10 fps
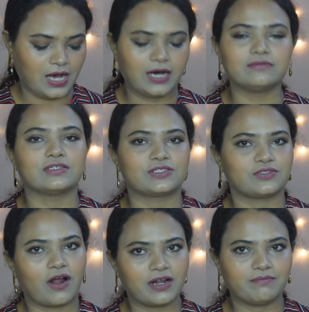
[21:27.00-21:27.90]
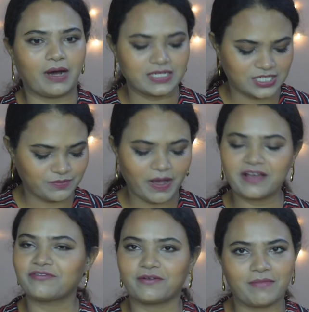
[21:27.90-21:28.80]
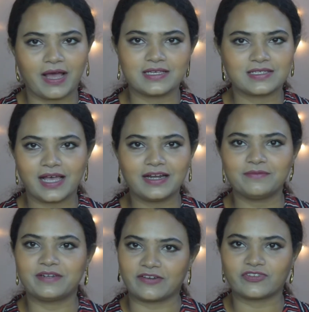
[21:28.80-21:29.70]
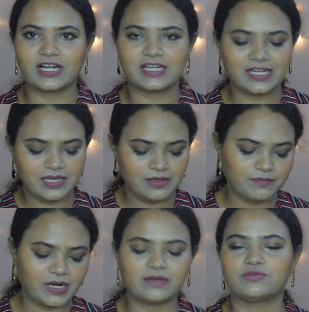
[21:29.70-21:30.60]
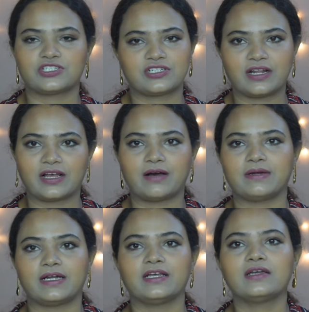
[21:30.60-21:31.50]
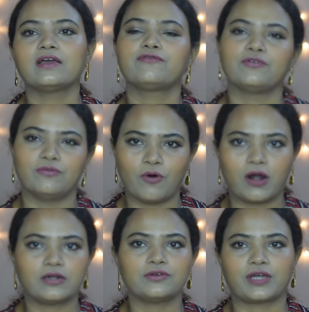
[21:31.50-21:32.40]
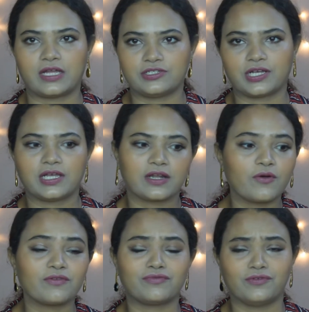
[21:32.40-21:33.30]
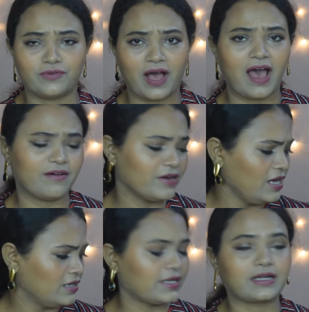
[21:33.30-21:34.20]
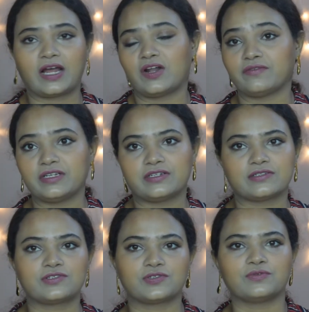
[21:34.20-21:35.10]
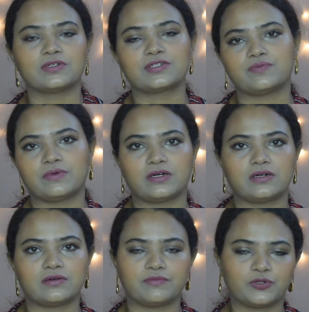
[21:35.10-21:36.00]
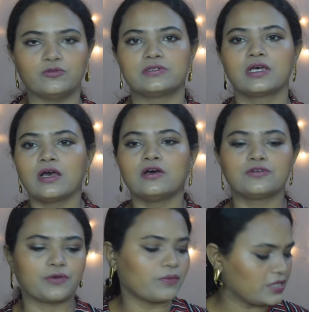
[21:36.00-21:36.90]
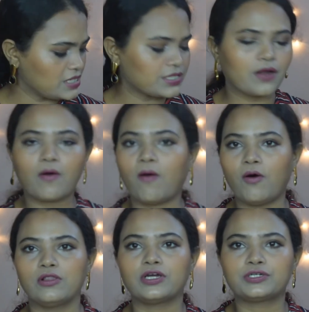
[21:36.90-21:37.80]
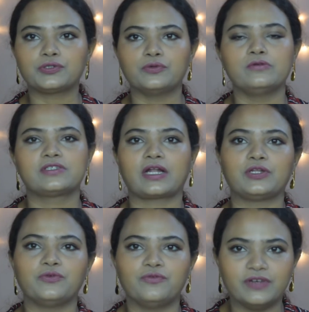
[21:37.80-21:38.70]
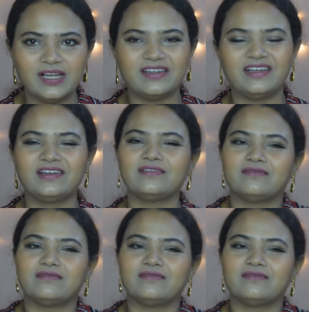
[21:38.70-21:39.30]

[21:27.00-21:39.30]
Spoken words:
This is not a must buy from my side, definitely, but I'm just recommending. If you want, you can check it out if you have that kind of interest towards tools. So these are all the tools that you will need.